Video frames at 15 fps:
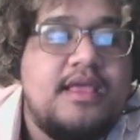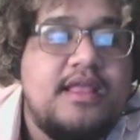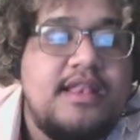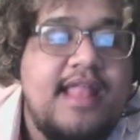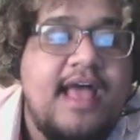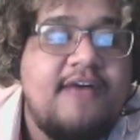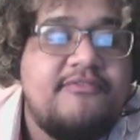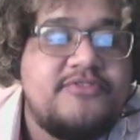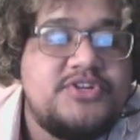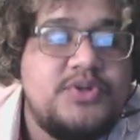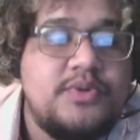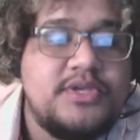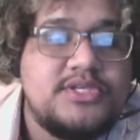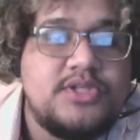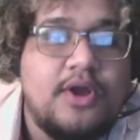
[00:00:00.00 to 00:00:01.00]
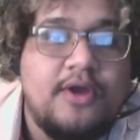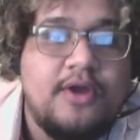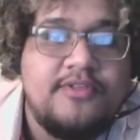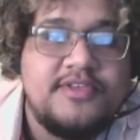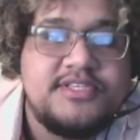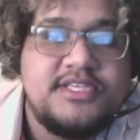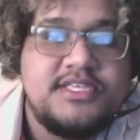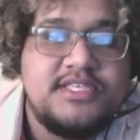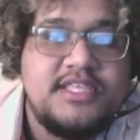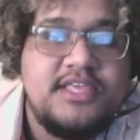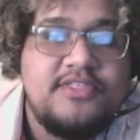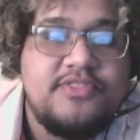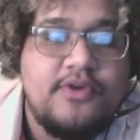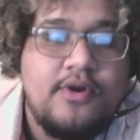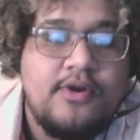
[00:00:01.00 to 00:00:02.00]
Now for Shooting Star. This is the
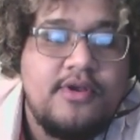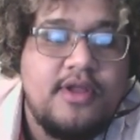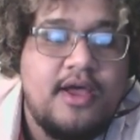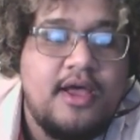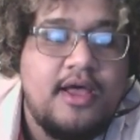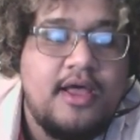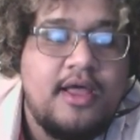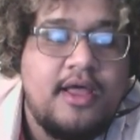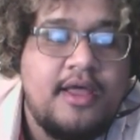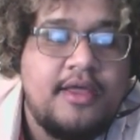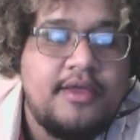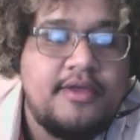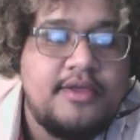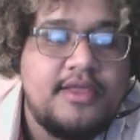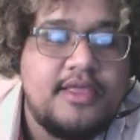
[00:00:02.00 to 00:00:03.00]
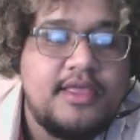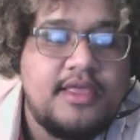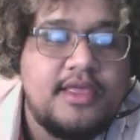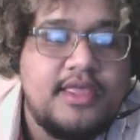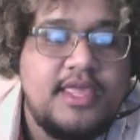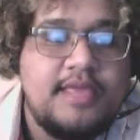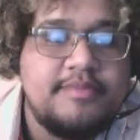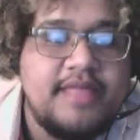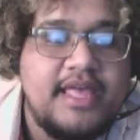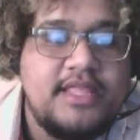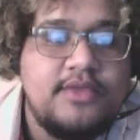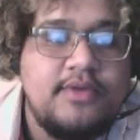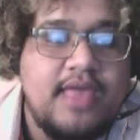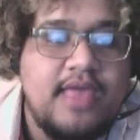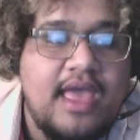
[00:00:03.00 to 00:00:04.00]
third Keyblade
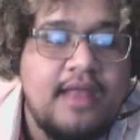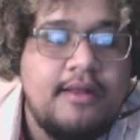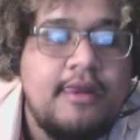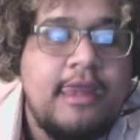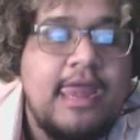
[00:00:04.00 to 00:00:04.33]
you get,